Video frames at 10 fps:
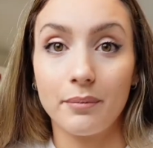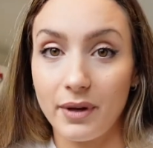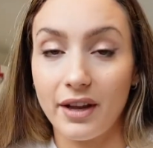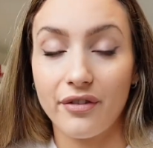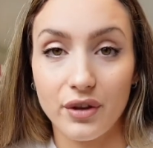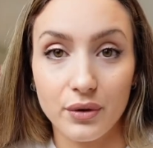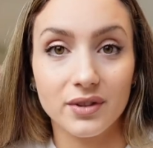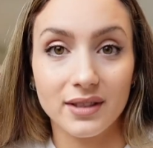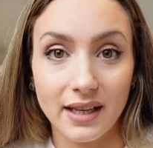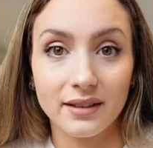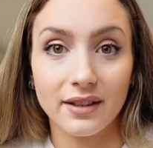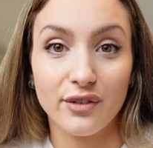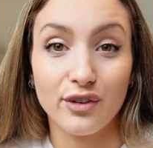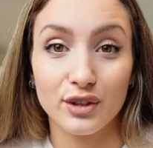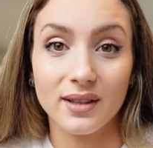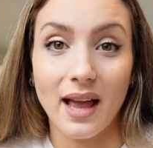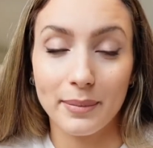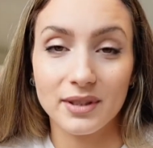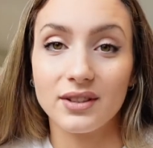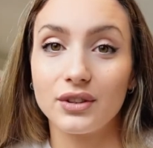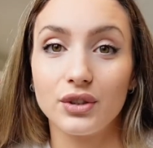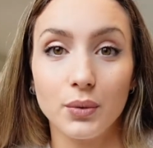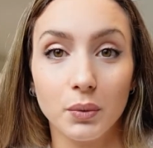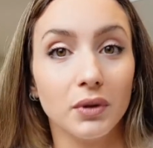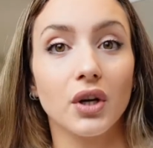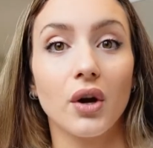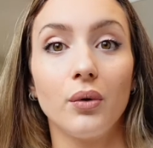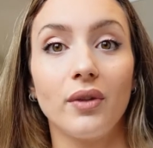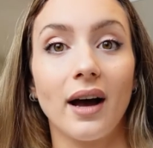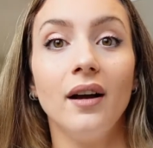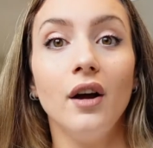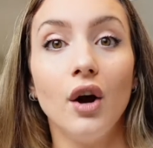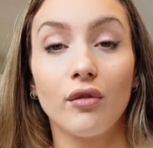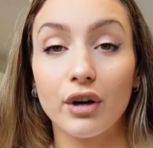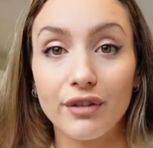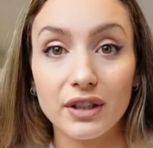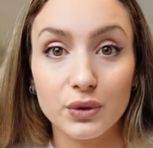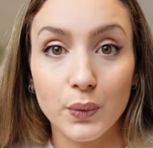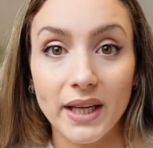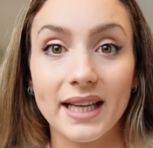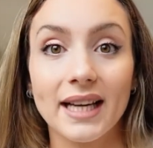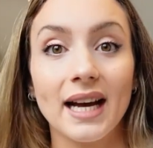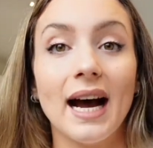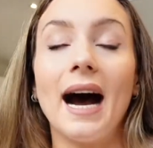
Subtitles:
if you've seen the first episode, you will know that for the first week,